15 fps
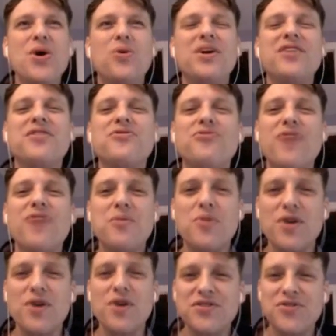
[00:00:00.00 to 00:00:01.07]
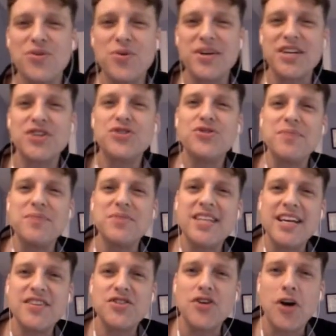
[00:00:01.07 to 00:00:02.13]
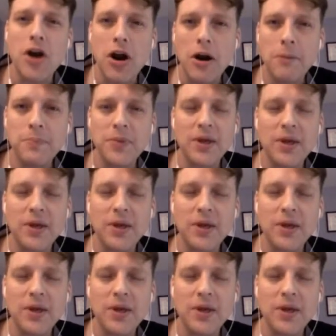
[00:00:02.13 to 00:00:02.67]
one of the frameworks for what extreme states are.